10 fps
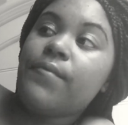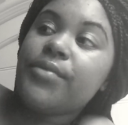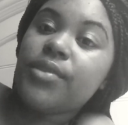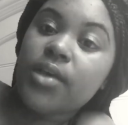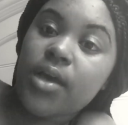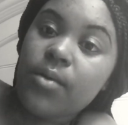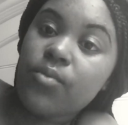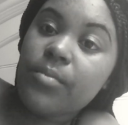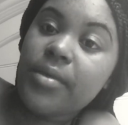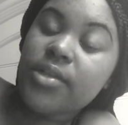with the come
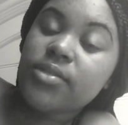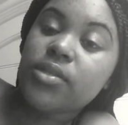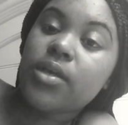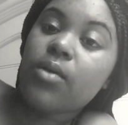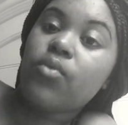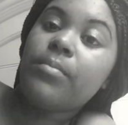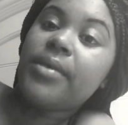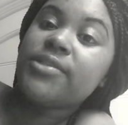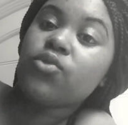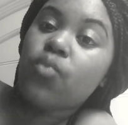with me come with
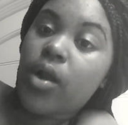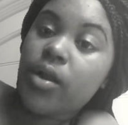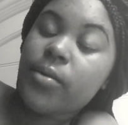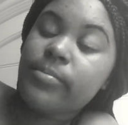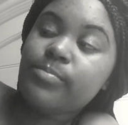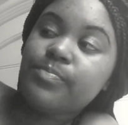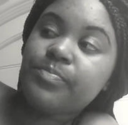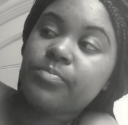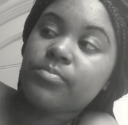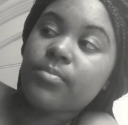me to work
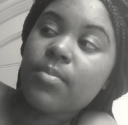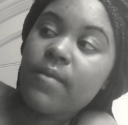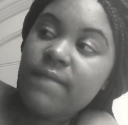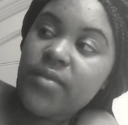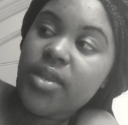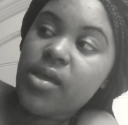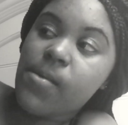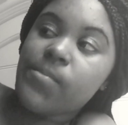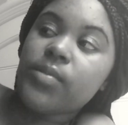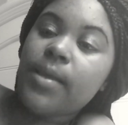
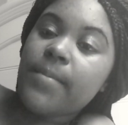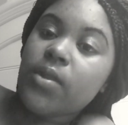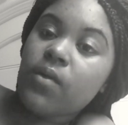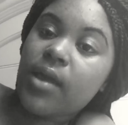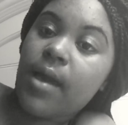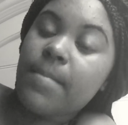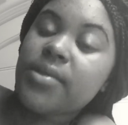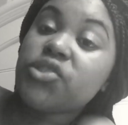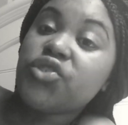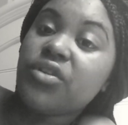video. Let me know in the
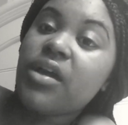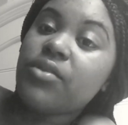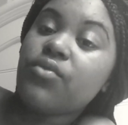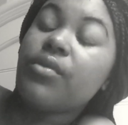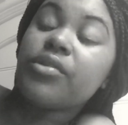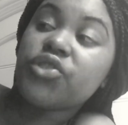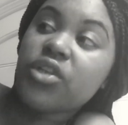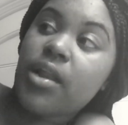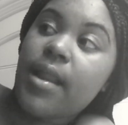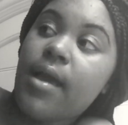comments. Should I do it or
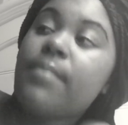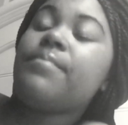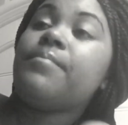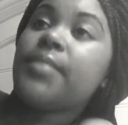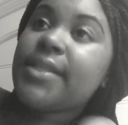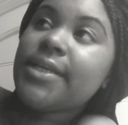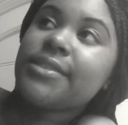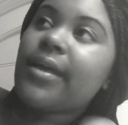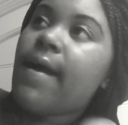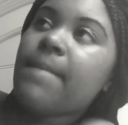should I not?
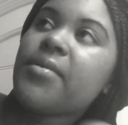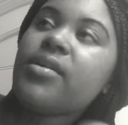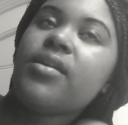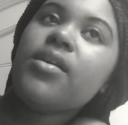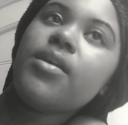Please comment